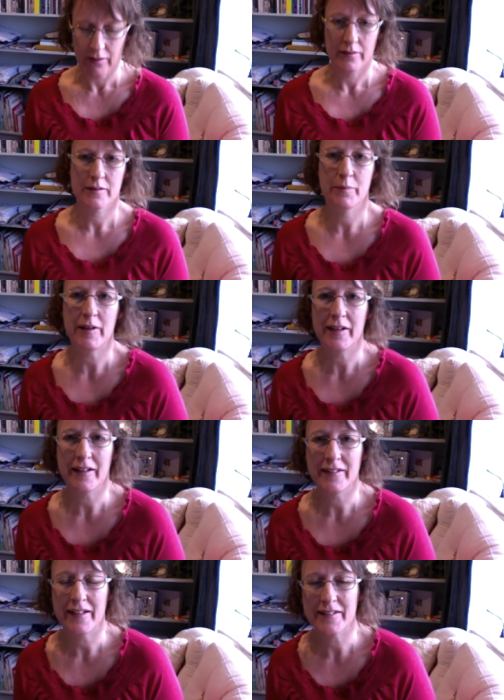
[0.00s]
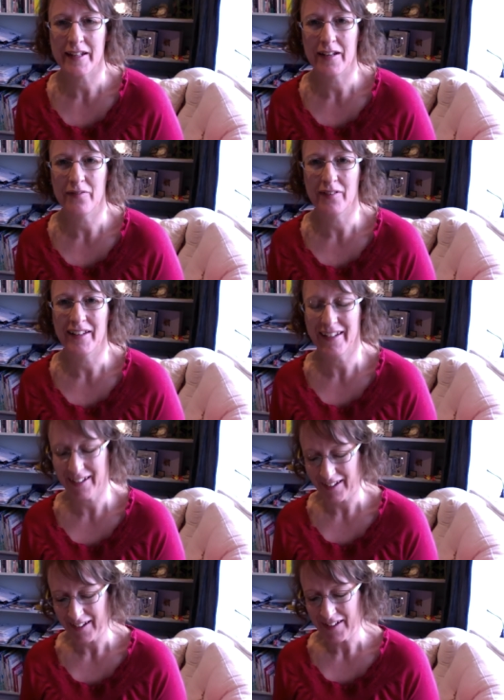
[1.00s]
spending our days
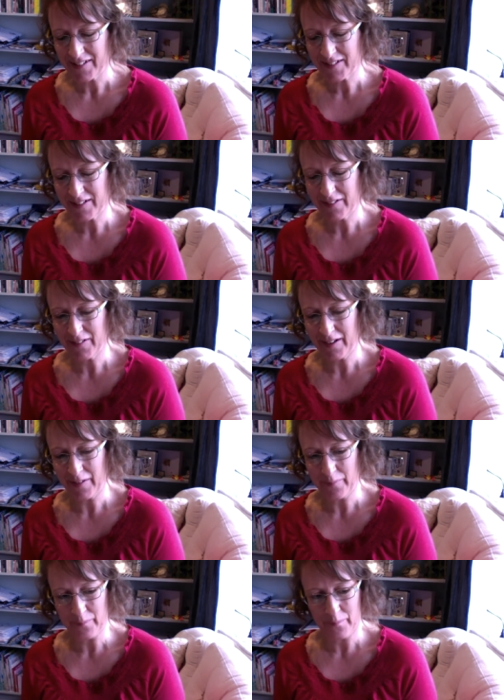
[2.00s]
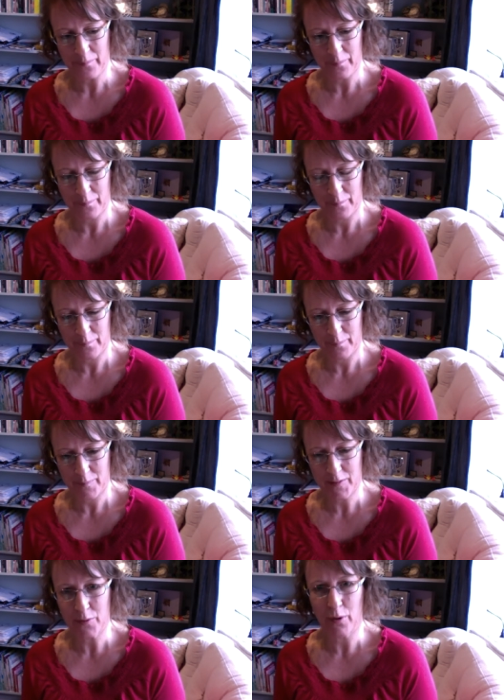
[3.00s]
carefully to
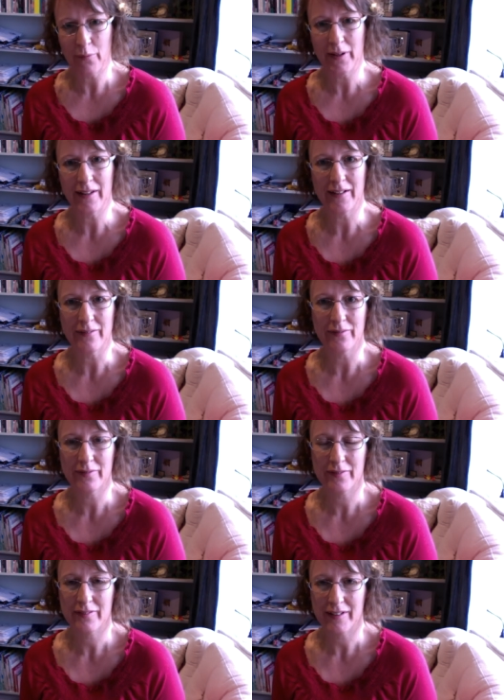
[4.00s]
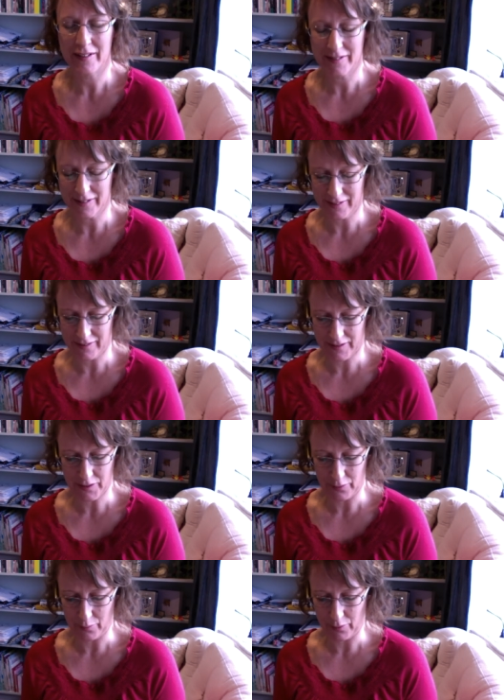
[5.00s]
do what we love, and to
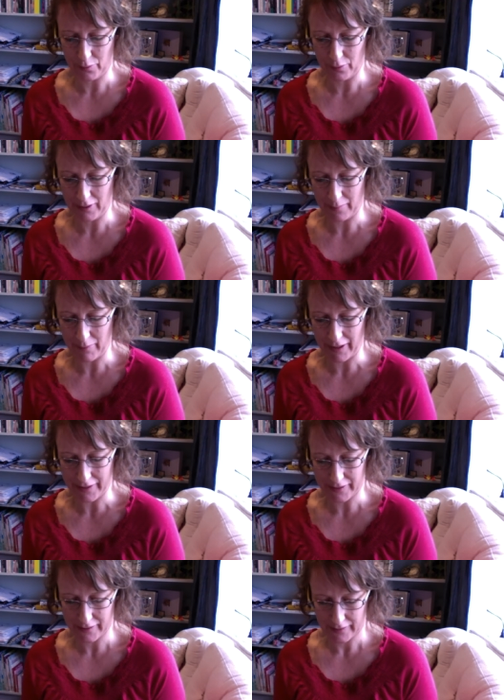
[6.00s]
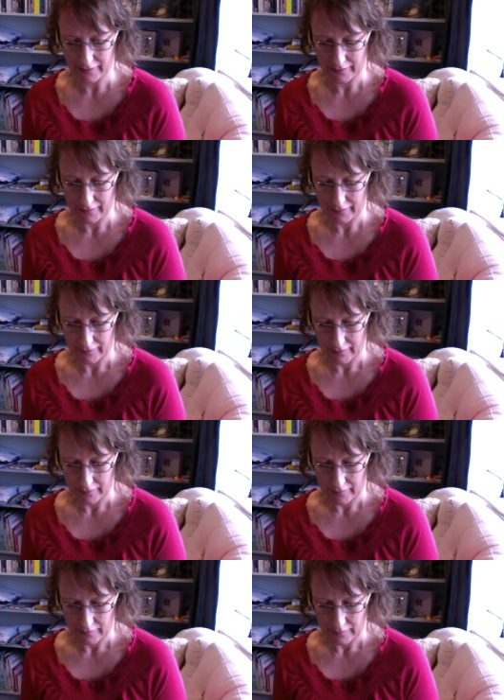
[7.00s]
do it with all our might.
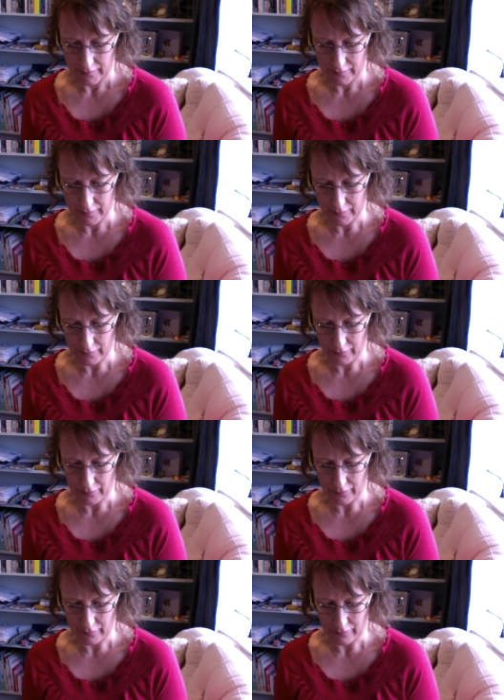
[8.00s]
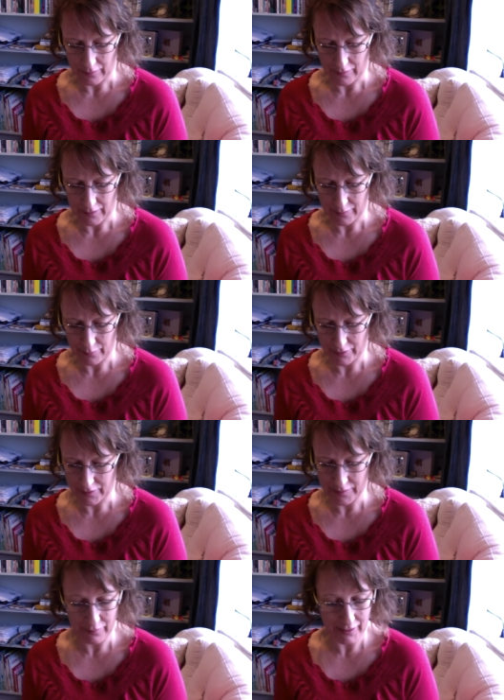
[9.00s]
So I
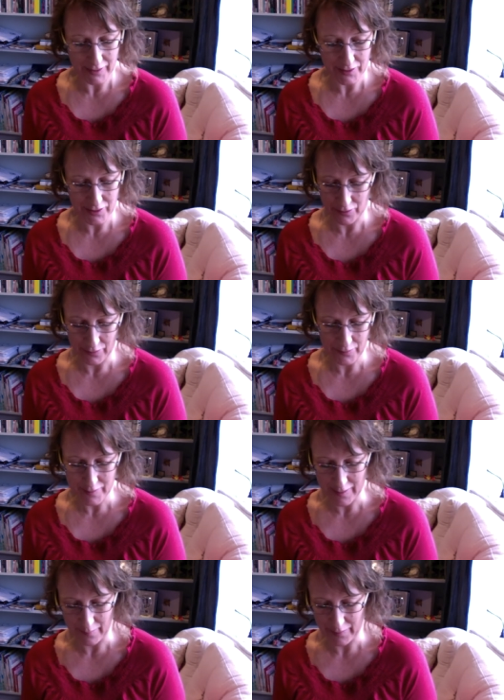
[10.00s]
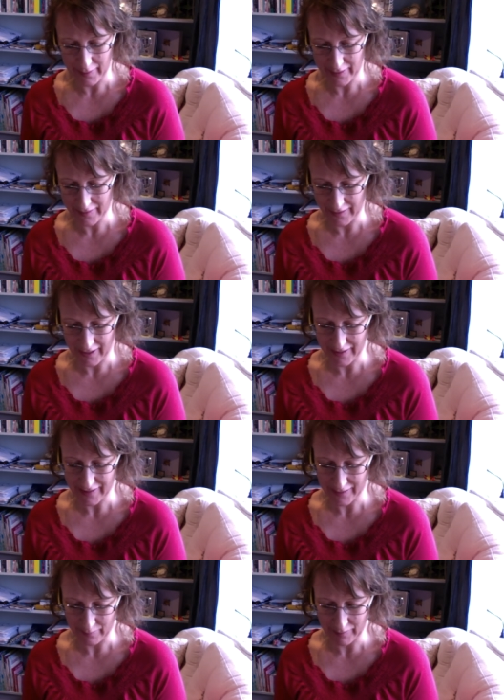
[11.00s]
wanted to read to you something that
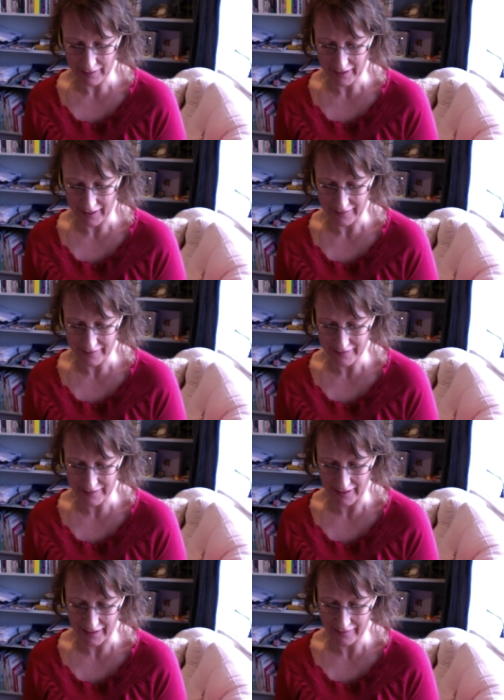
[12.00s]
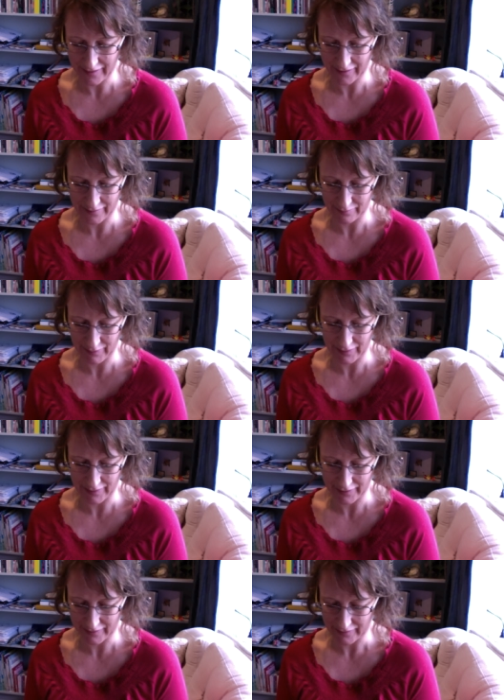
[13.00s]
Emily had to say that
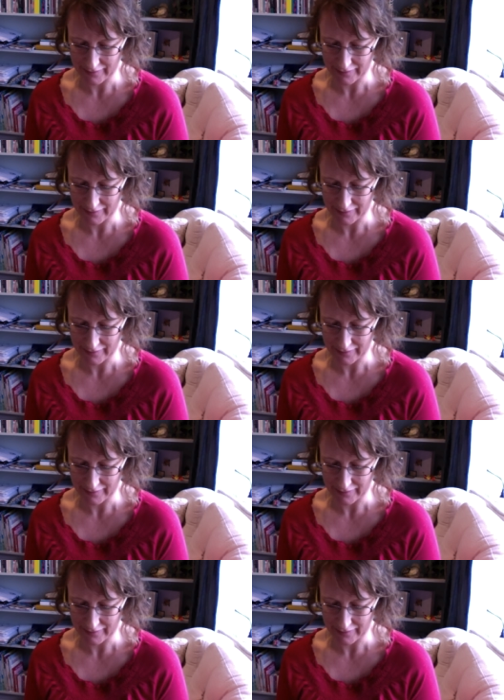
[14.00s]
really